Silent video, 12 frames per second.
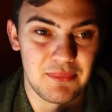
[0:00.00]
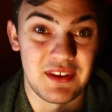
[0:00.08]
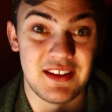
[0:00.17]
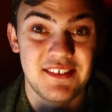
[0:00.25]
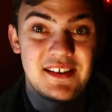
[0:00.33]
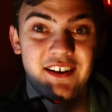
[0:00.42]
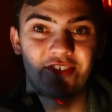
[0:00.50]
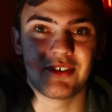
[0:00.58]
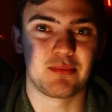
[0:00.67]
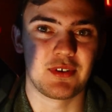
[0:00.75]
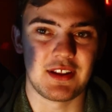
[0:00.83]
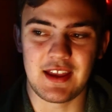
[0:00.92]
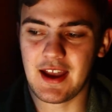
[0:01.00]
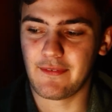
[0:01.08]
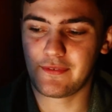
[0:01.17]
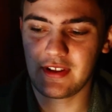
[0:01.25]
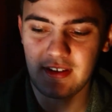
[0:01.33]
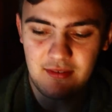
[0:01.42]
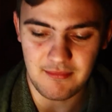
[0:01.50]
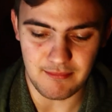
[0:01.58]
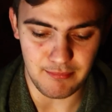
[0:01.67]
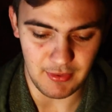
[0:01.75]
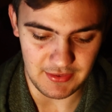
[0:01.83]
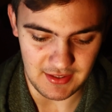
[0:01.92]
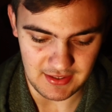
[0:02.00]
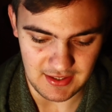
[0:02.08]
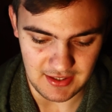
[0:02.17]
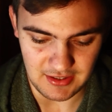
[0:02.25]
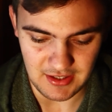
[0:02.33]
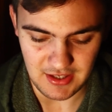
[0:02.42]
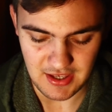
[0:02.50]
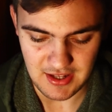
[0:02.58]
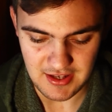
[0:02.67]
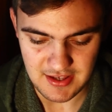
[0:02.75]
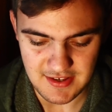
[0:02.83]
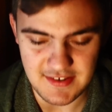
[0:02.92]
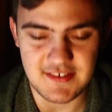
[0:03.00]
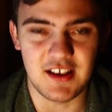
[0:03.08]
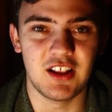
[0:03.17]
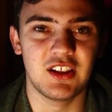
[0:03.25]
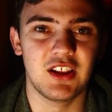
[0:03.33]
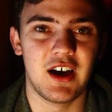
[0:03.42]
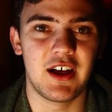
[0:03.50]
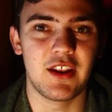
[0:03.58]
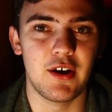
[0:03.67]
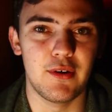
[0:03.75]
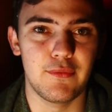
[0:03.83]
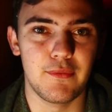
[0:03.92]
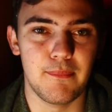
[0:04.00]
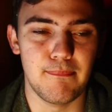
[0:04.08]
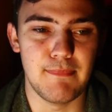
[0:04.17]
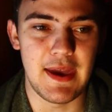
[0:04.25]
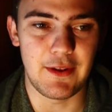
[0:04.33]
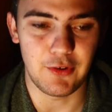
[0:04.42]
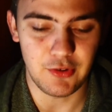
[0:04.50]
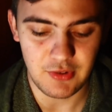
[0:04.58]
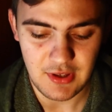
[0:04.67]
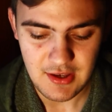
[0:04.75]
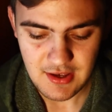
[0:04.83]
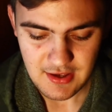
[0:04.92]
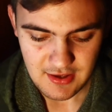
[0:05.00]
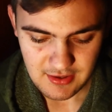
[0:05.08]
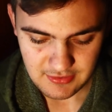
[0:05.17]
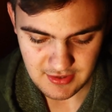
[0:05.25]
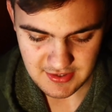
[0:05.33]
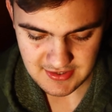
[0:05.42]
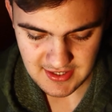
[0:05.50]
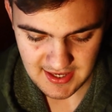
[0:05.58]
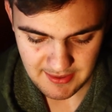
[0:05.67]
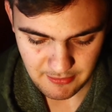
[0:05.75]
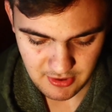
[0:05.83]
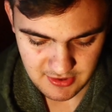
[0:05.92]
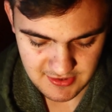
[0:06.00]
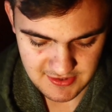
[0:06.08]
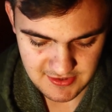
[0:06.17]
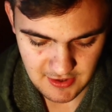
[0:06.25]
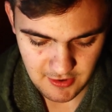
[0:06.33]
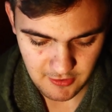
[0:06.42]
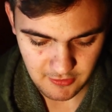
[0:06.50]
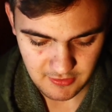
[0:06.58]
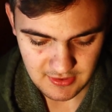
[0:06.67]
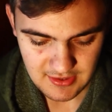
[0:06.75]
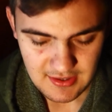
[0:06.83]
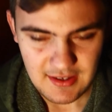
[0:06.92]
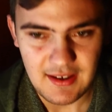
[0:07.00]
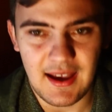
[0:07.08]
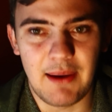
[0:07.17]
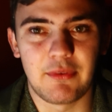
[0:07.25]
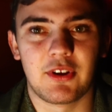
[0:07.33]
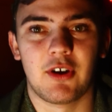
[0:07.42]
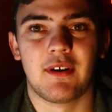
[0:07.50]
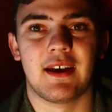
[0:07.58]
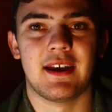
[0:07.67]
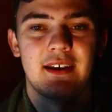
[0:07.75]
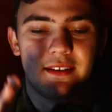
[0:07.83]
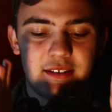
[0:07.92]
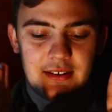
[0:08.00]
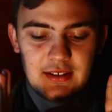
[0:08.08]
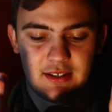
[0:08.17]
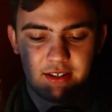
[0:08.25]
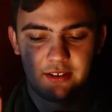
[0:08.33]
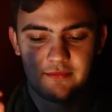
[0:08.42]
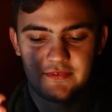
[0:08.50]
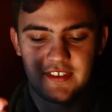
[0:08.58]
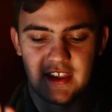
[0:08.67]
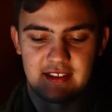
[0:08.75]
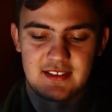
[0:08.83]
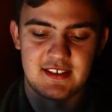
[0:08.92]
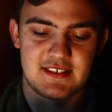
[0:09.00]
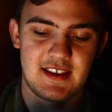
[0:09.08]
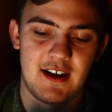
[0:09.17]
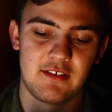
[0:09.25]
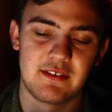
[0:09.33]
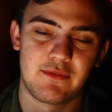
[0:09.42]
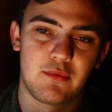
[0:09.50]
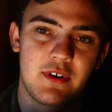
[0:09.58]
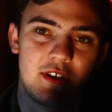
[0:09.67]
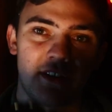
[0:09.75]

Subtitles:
It is actually pretty hefty, but then again it is a lot of metal, this camera, so I would go ahead, take this out if you want